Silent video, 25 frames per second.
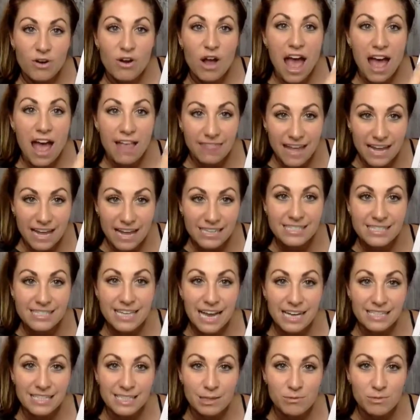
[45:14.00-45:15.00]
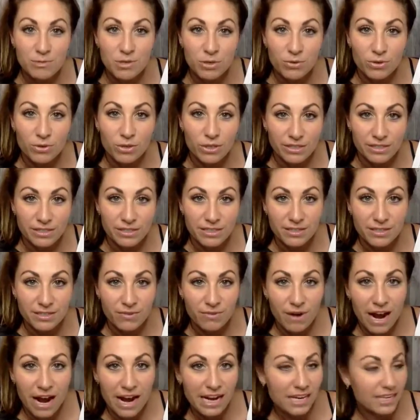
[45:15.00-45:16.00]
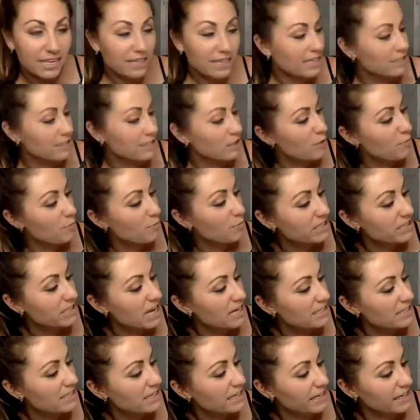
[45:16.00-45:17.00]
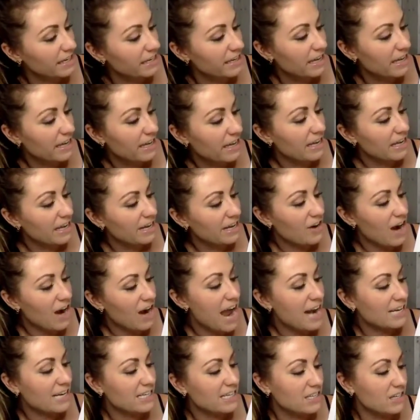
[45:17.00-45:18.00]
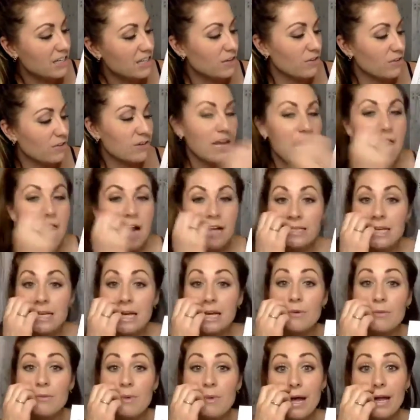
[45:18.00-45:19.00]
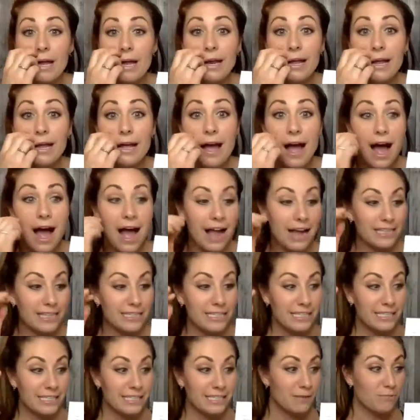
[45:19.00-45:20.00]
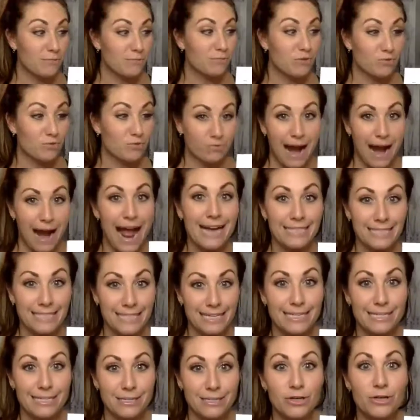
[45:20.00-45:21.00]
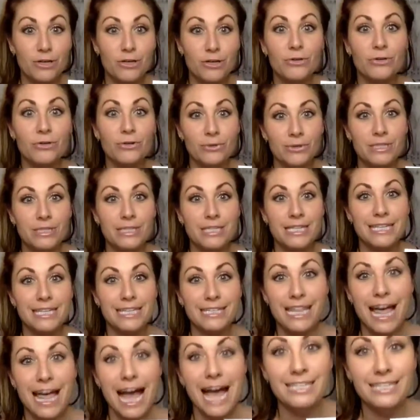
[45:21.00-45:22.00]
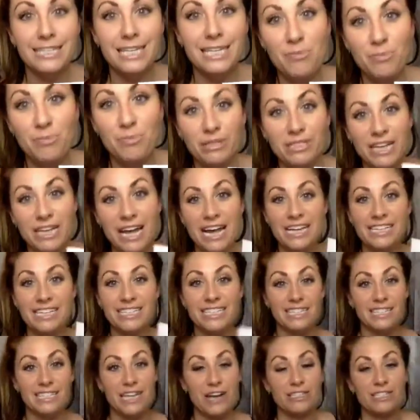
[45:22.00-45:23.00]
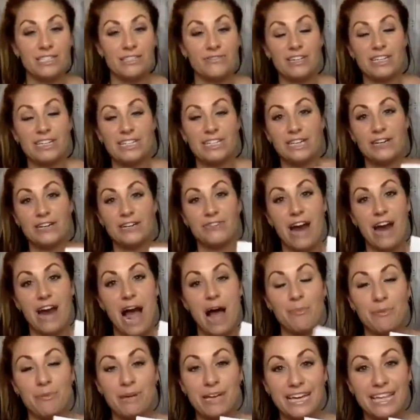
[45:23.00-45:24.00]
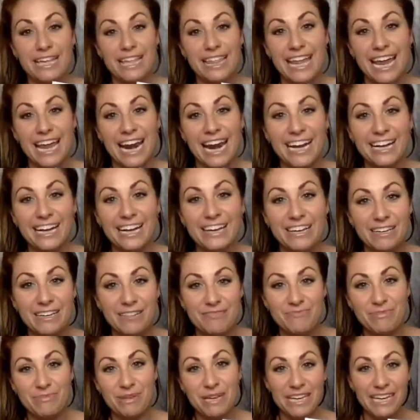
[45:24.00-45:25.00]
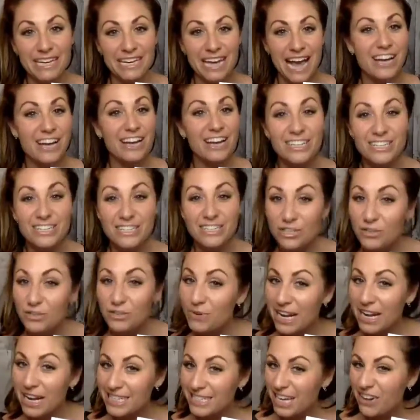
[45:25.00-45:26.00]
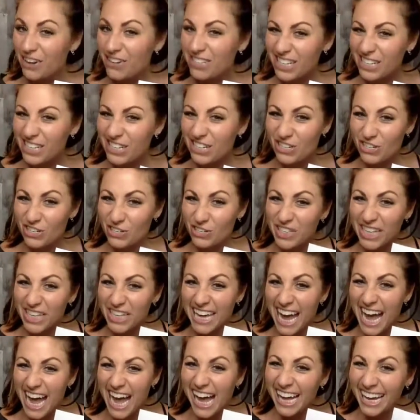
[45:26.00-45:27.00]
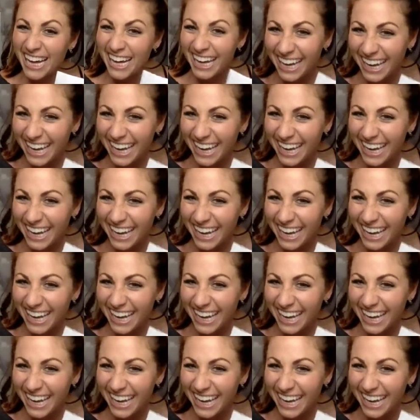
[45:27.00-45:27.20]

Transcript: and then sent some tools, right? That's you presenting. Gratitude. I'll tell you what, I did some gratitudes these last couple of days because I was feeling so crappy that I couldn't do what I said I was going to do, Leah,